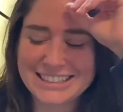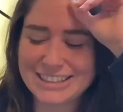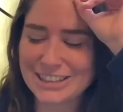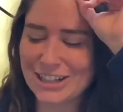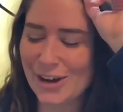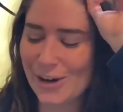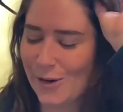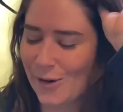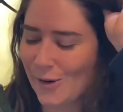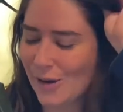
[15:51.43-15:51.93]

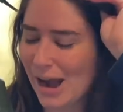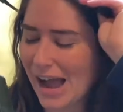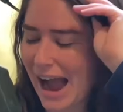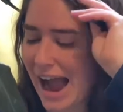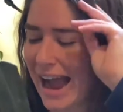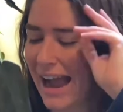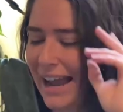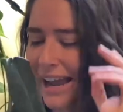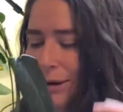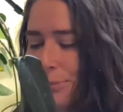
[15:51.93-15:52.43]
So
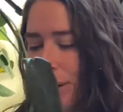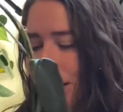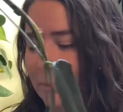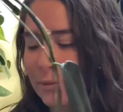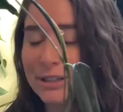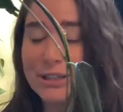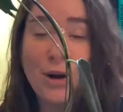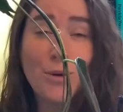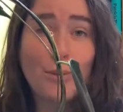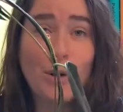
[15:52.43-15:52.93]
I
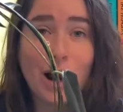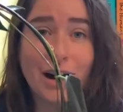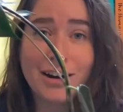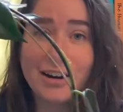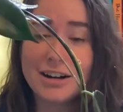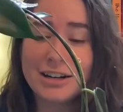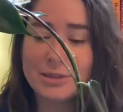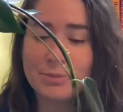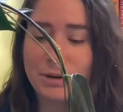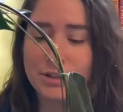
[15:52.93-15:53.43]
probably don't
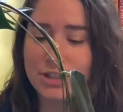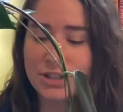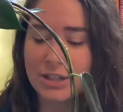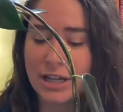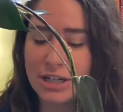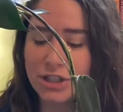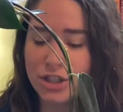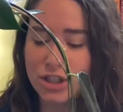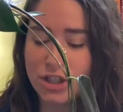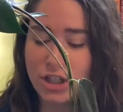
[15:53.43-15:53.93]
water it as much as
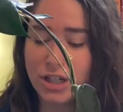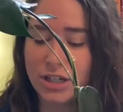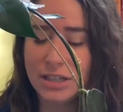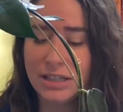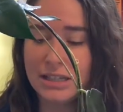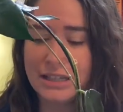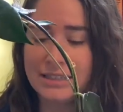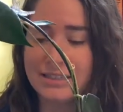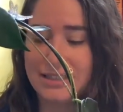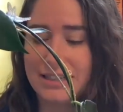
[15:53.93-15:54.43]
I should
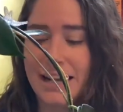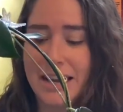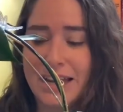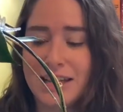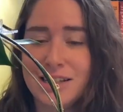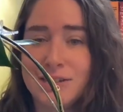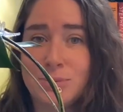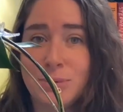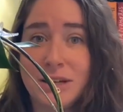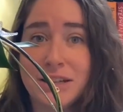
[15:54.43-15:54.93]
these
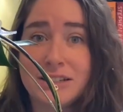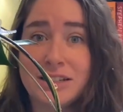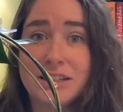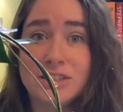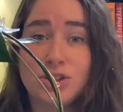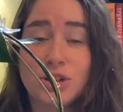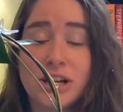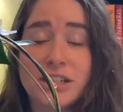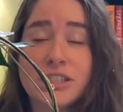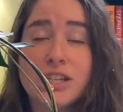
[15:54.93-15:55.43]
days because it
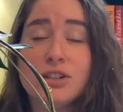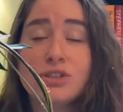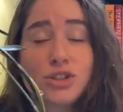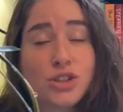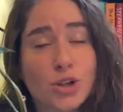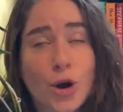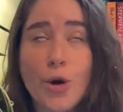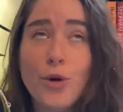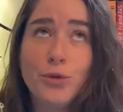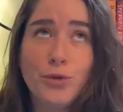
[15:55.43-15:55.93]
dries out
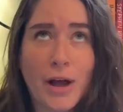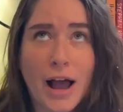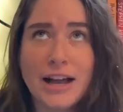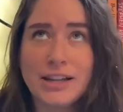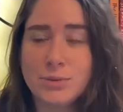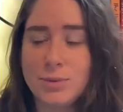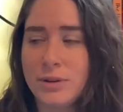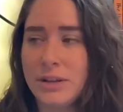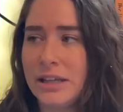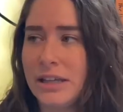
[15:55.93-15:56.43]
so
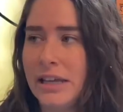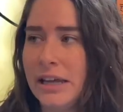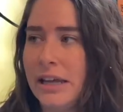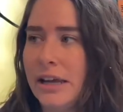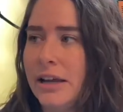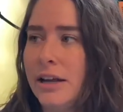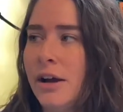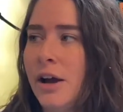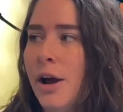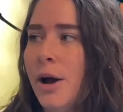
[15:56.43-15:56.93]
fast with the
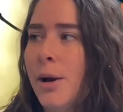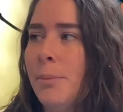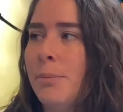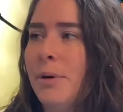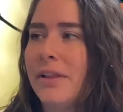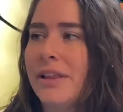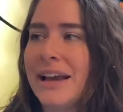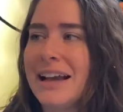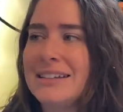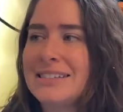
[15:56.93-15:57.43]
heat.
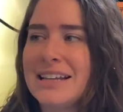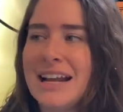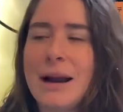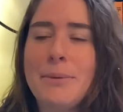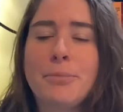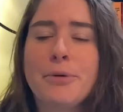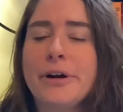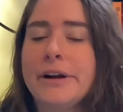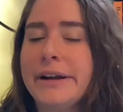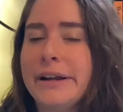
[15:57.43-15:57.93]
But like I said, I'm
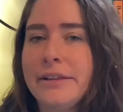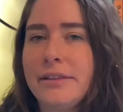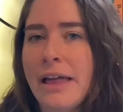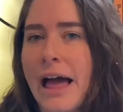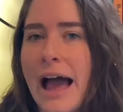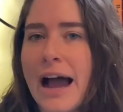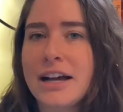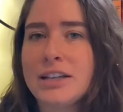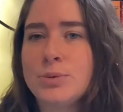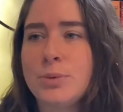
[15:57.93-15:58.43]
pretty
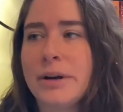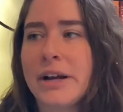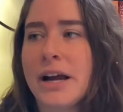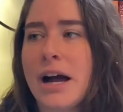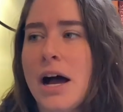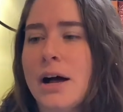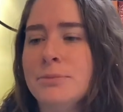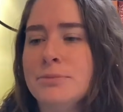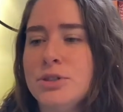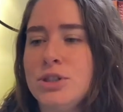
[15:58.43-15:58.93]
lax when it
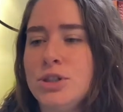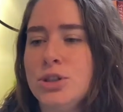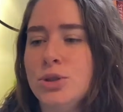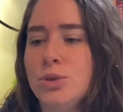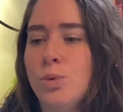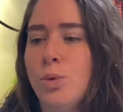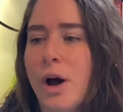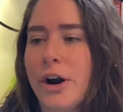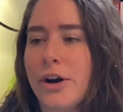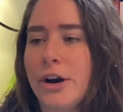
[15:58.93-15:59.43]
comes to
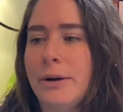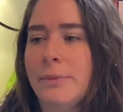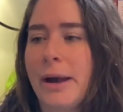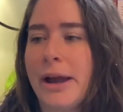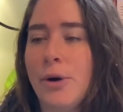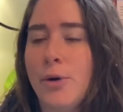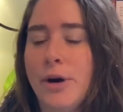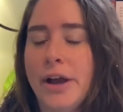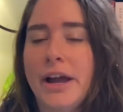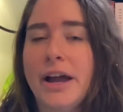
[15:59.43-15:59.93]
watering my
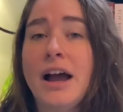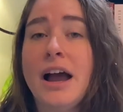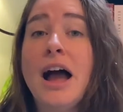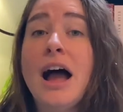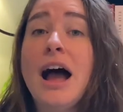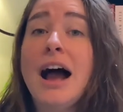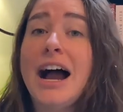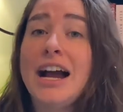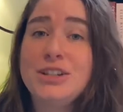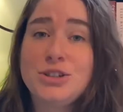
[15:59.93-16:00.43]
Hoya.
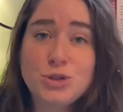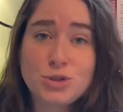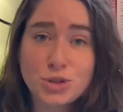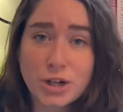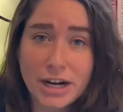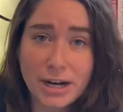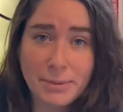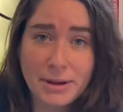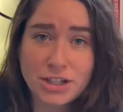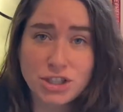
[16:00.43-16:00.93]
I do
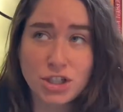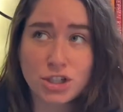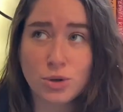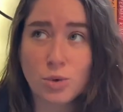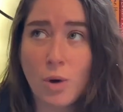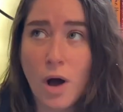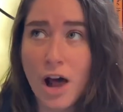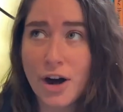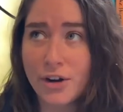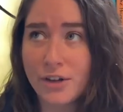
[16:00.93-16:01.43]
try to make sure to
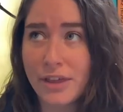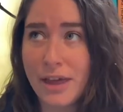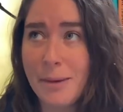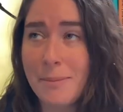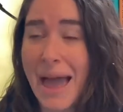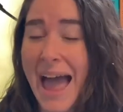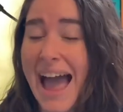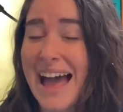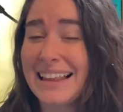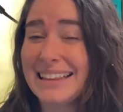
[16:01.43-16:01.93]
water them
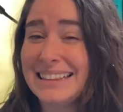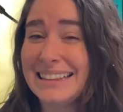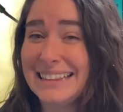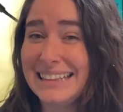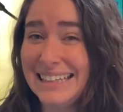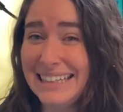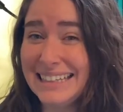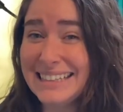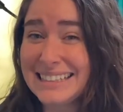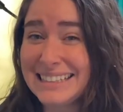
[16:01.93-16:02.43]
at
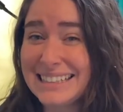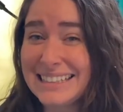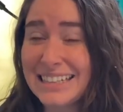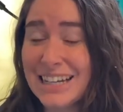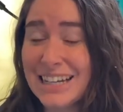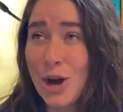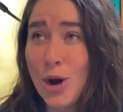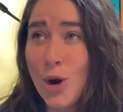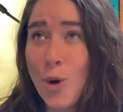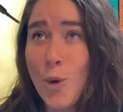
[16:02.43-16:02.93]
least
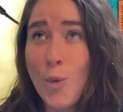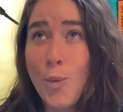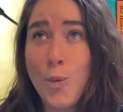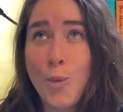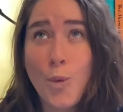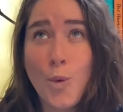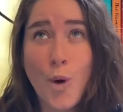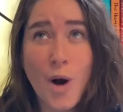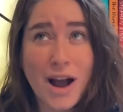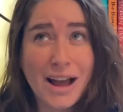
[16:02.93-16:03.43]

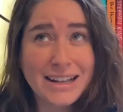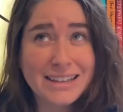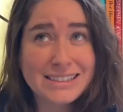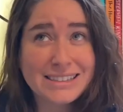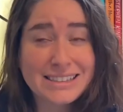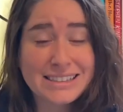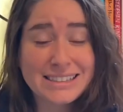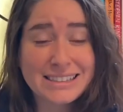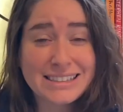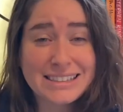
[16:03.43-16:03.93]

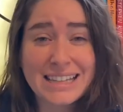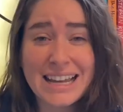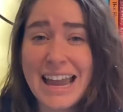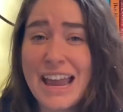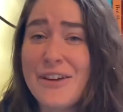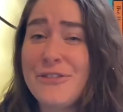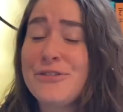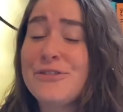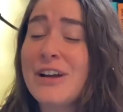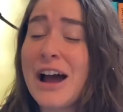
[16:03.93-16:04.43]
once,
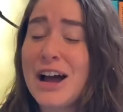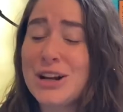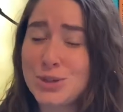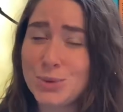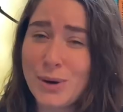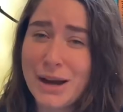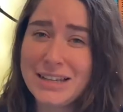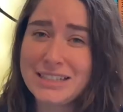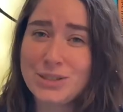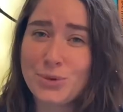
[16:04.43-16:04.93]
if not
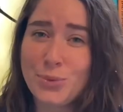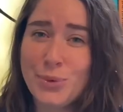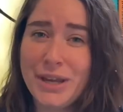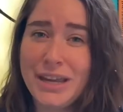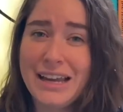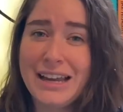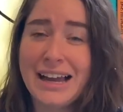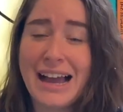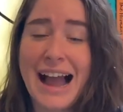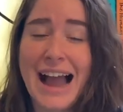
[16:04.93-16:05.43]
twice a
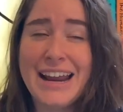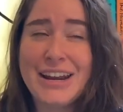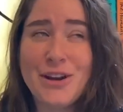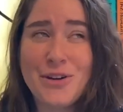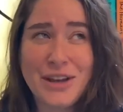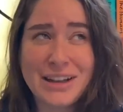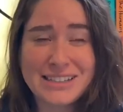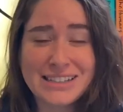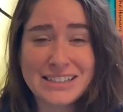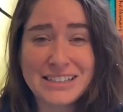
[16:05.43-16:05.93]
week. I know
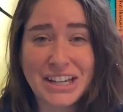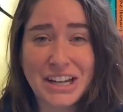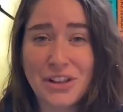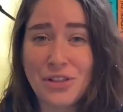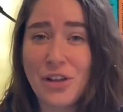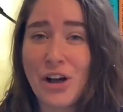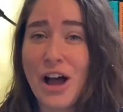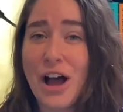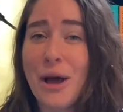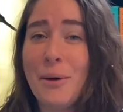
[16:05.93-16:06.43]
that sounds like a
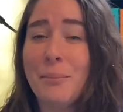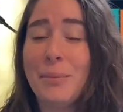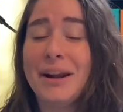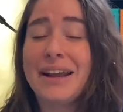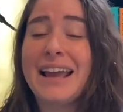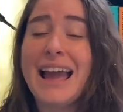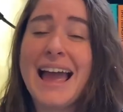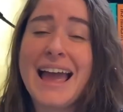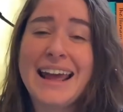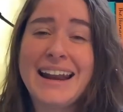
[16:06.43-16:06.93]
lot, but
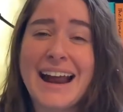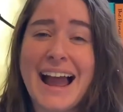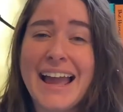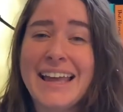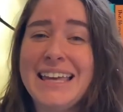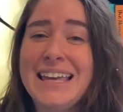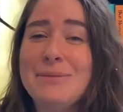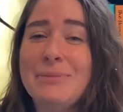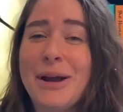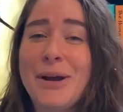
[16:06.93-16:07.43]
again, I
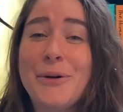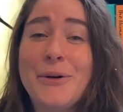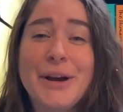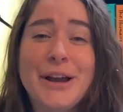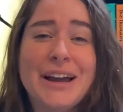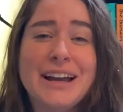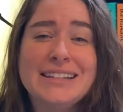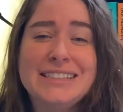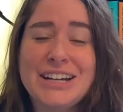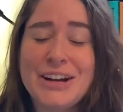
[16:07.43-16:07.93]
keep my
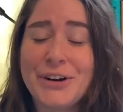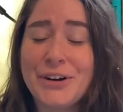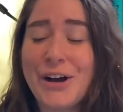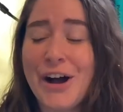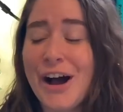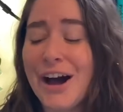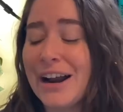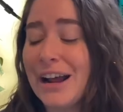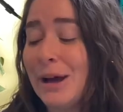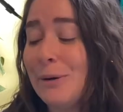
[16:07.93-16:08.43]
Hoya in
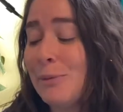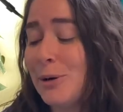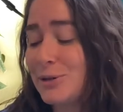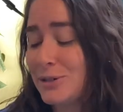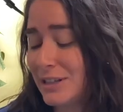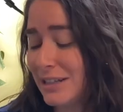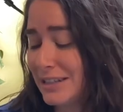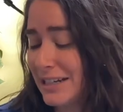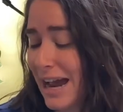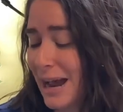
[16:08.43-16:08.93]
terracotta. Most
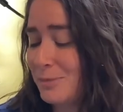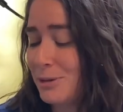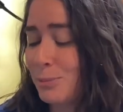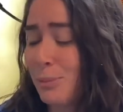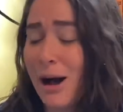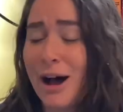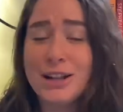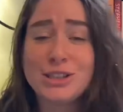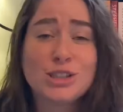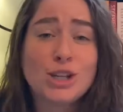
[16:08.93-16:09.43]
of the time the
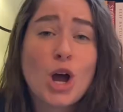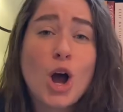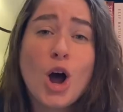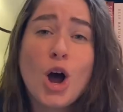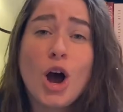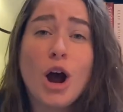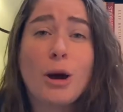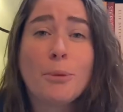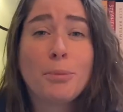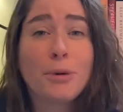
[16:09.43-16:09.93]
pots
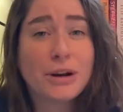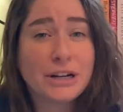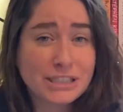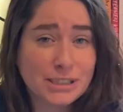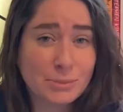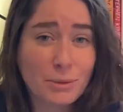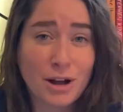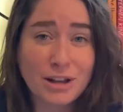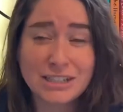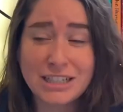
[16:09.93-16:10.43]
are pretty
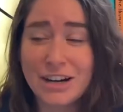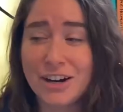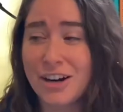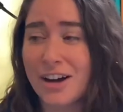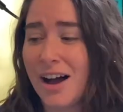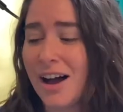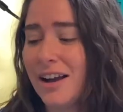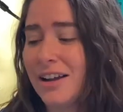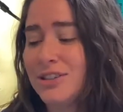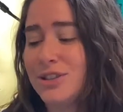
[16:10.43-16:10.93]
small
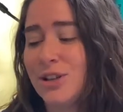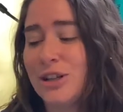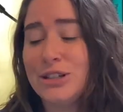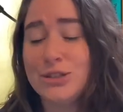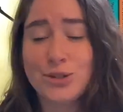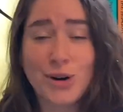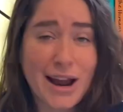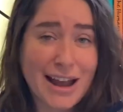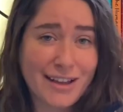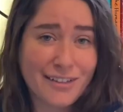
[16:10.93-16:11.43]
terracotta, so they
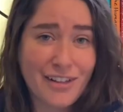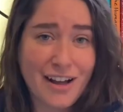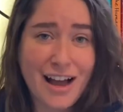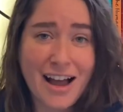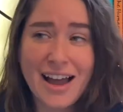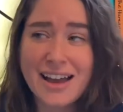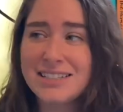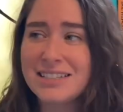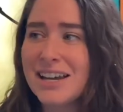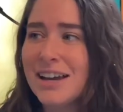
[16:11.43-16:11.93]
dry a
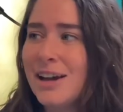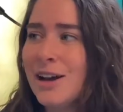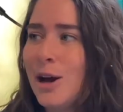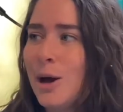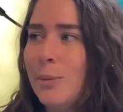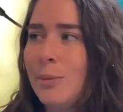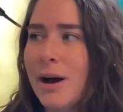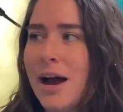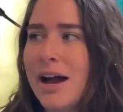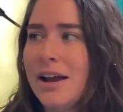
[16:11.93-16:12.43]
lot,
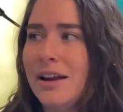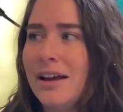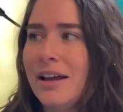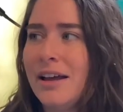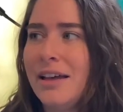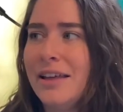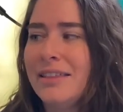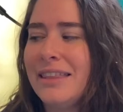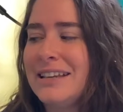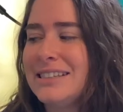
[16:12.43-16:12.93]
but
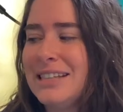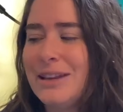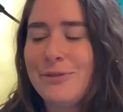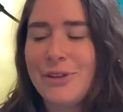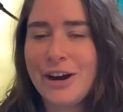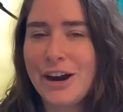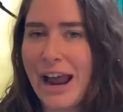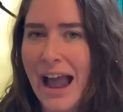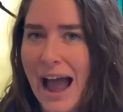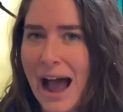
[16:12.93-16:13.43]
they seem
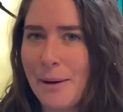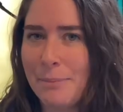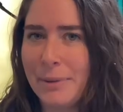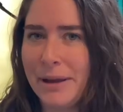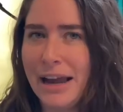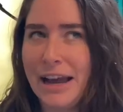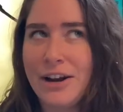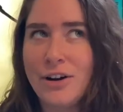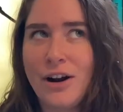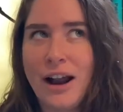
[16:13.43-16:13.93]
very
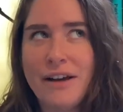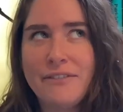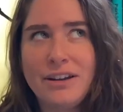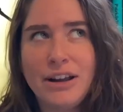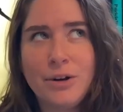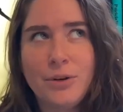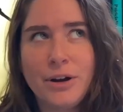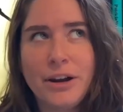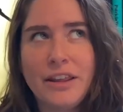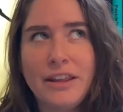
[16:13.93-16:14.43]
happy. I don't have any
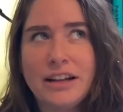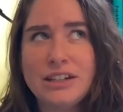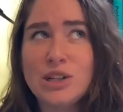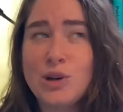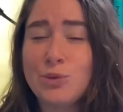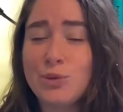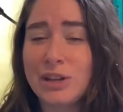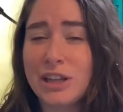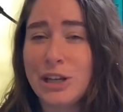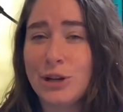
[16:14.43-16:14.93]
Hoya that
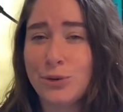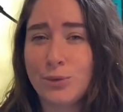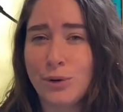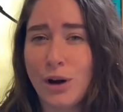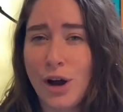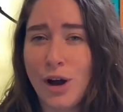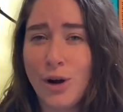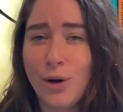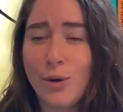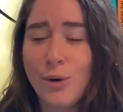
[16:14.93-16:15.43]
don't really
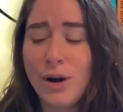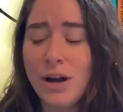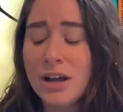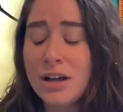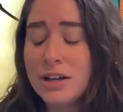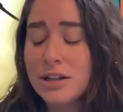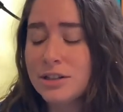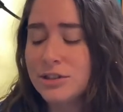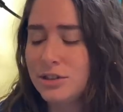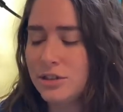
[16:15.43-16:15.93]
grow,
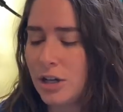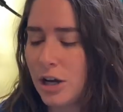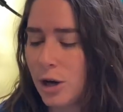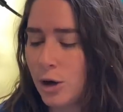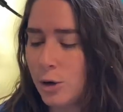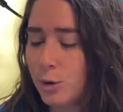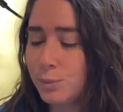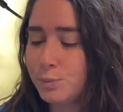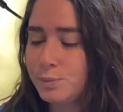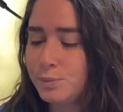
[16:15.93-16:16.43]

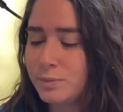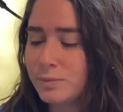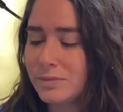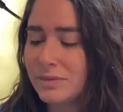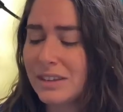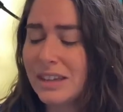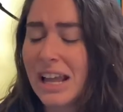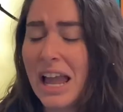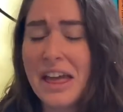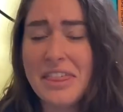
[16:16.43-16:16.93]
so
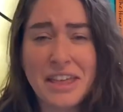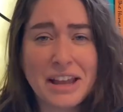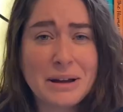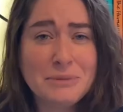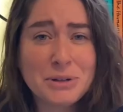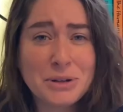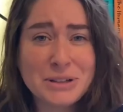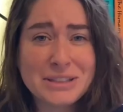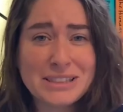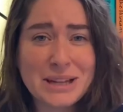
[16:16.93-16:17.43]
I think I'm
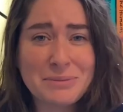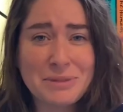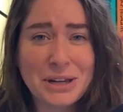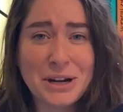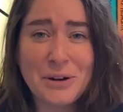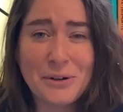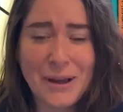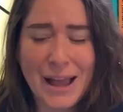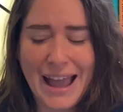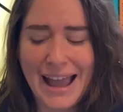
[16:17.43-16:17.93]
doing something
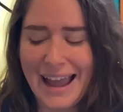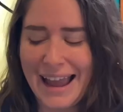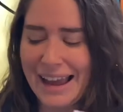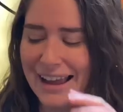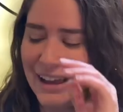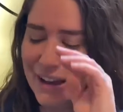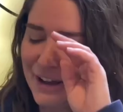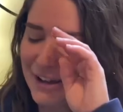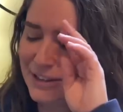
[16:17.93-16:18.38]
okay.